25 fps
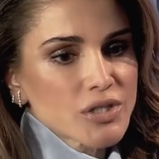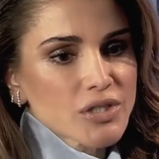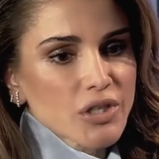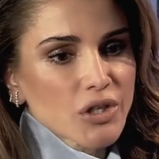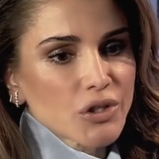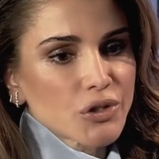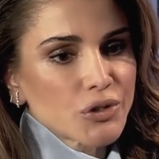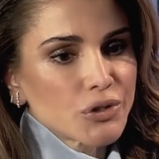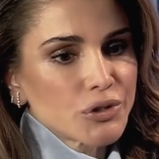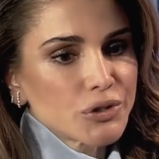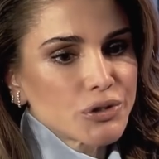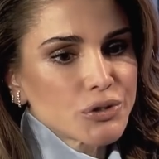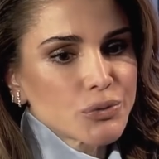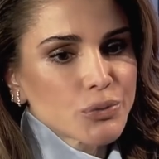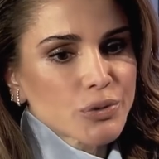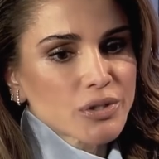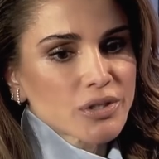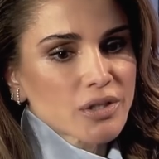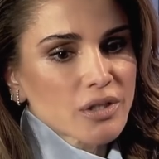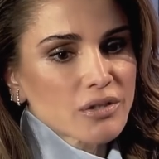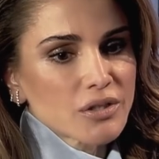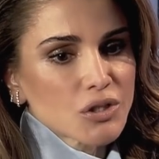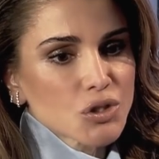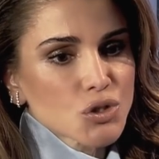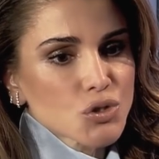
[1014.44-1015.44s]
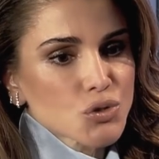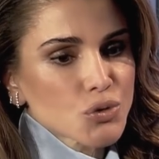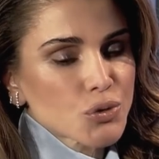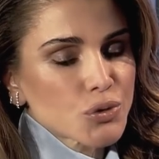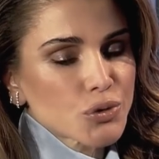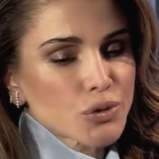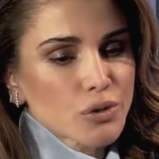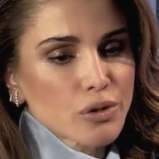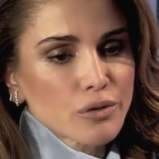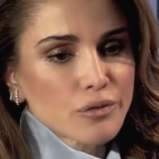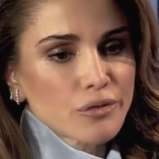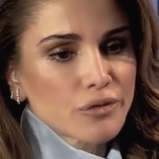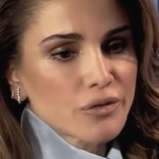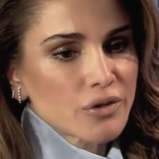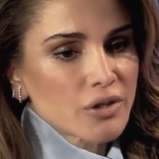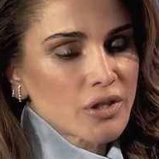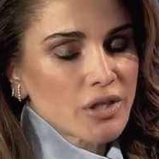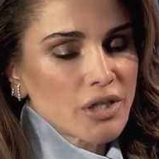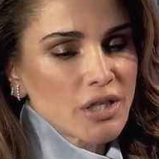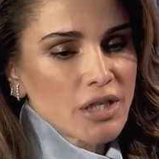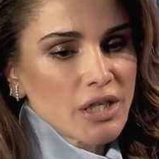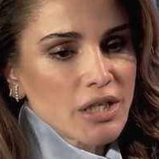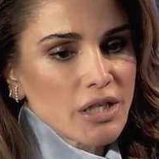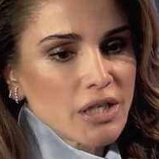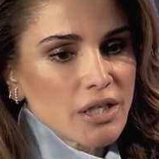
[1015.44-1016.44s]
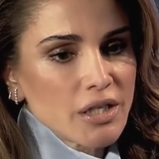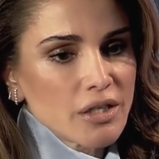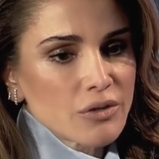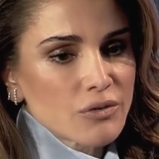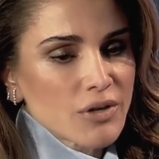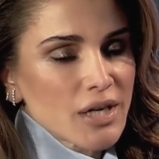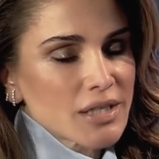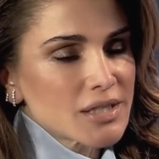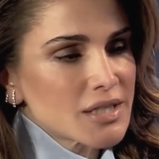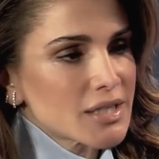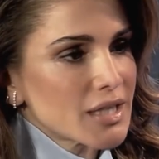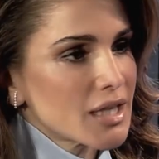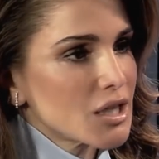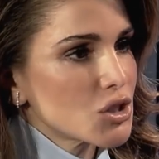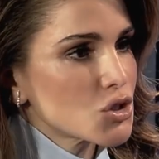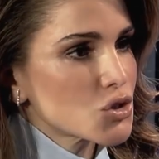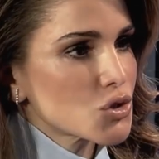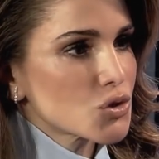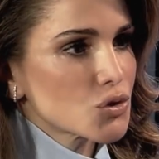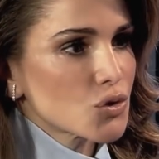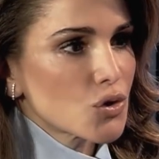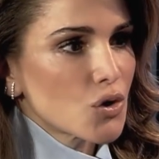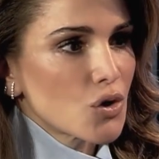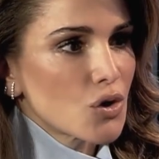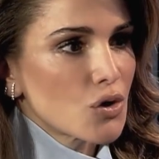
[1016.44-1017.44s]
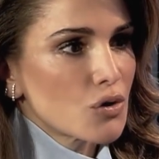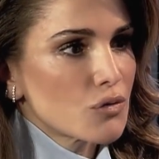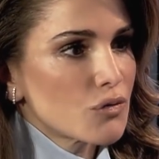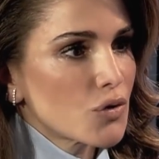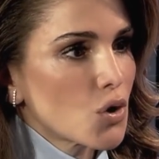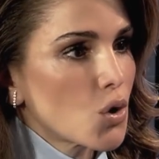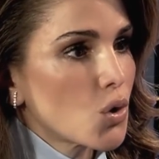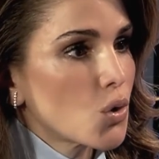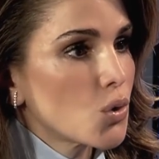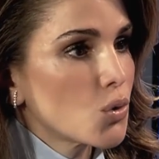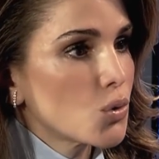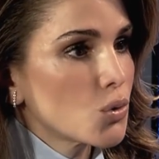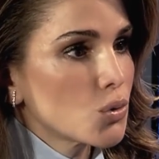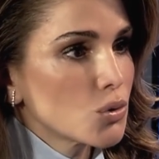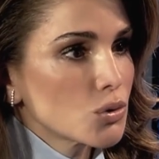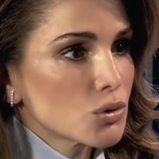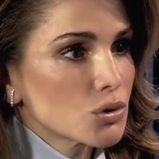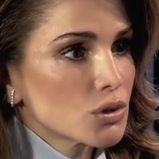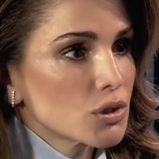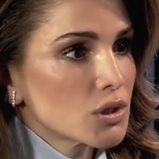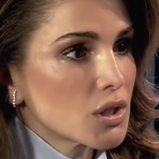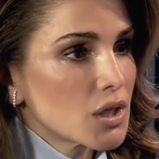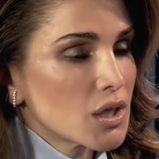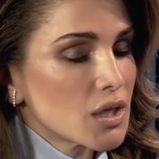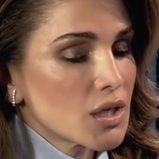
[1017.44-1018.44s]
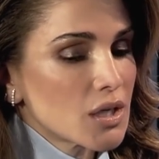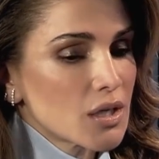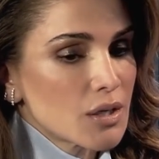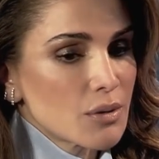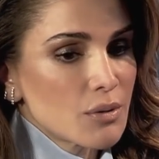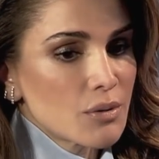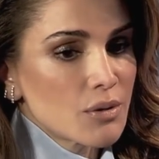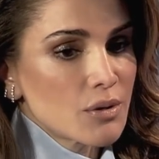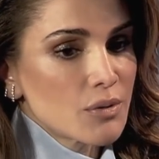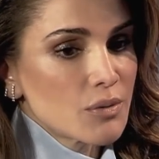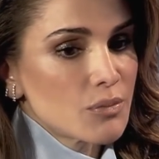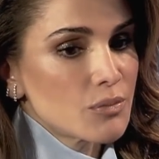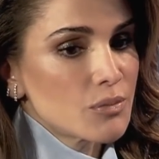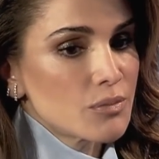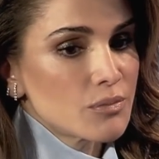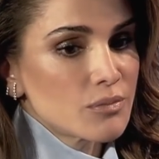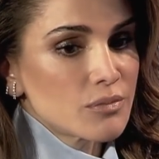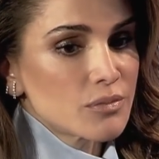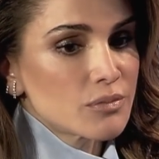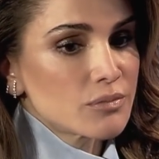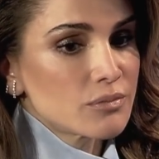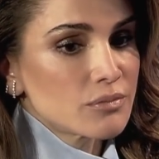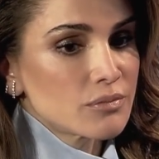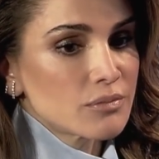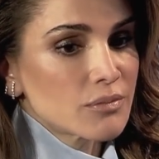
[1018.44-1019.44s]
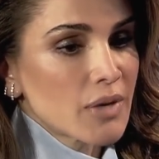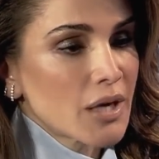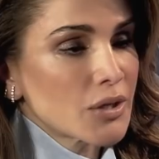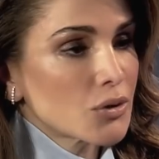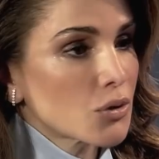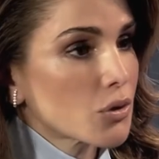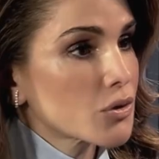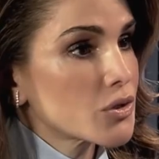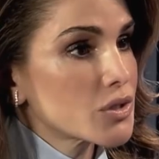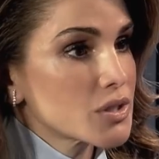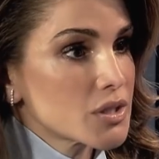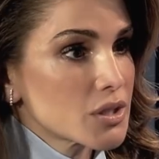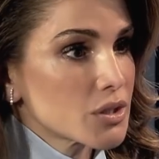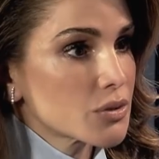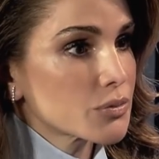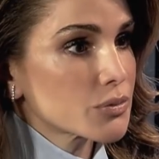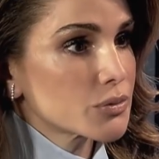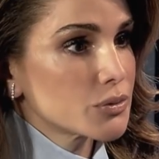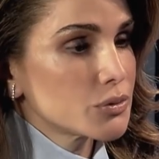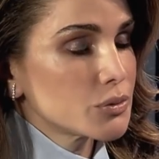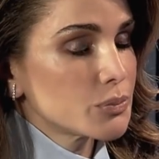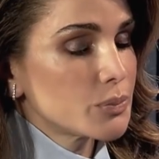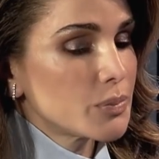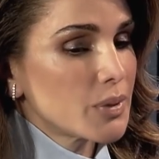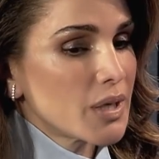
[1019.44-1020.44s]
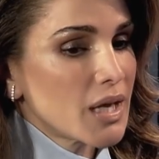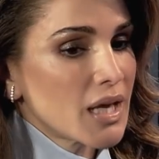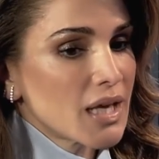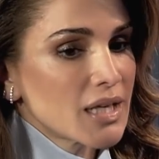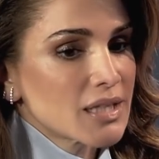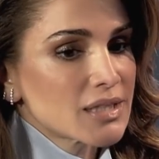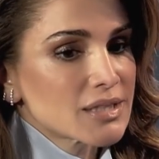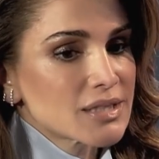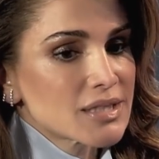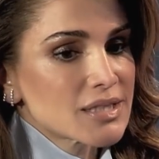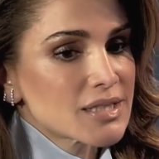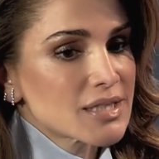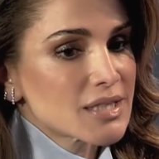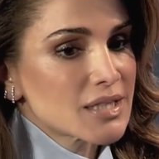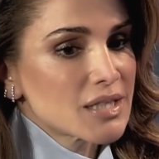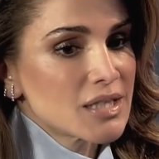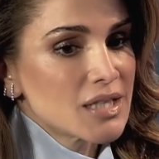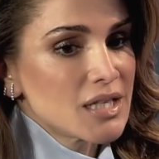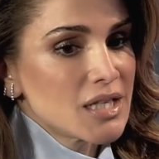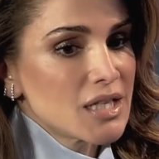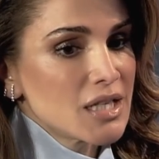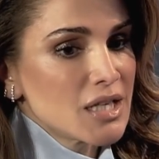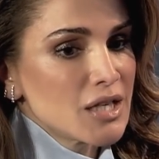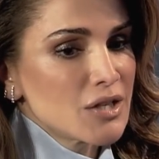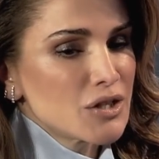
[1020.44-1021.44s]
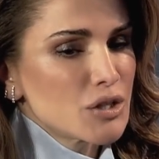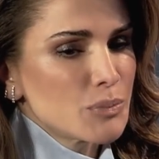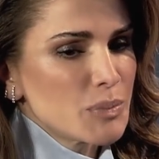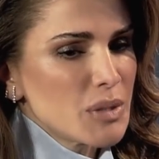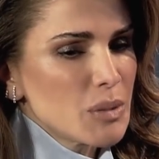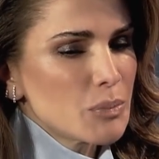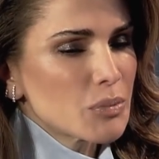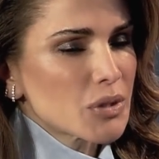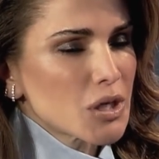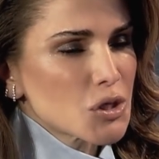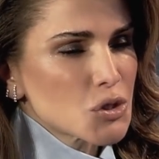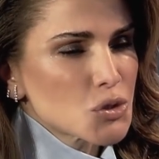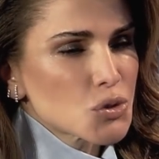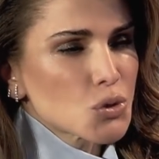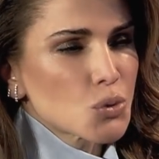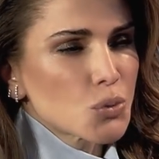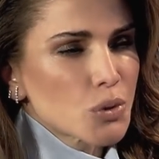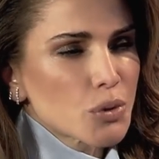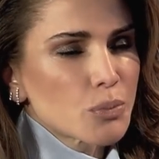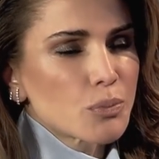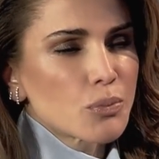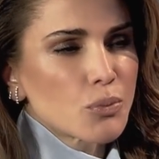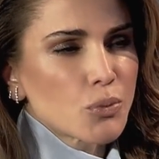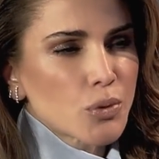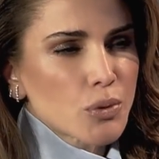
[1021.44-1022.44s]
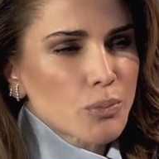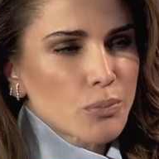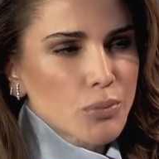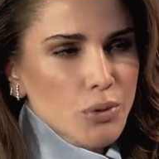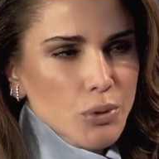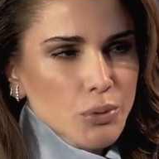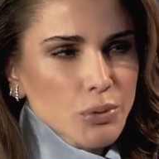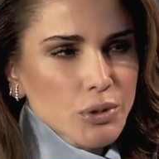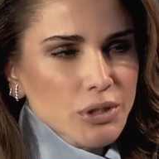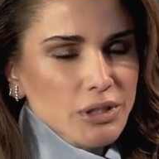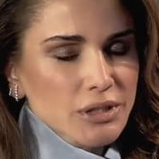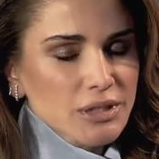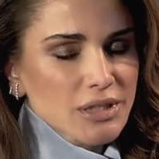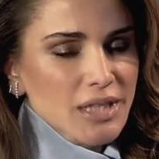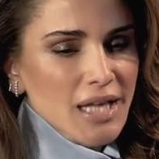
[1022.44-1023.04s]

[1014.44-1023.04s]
I heard were nothing short of eradication of a whole minority group. And the people I saw were broken.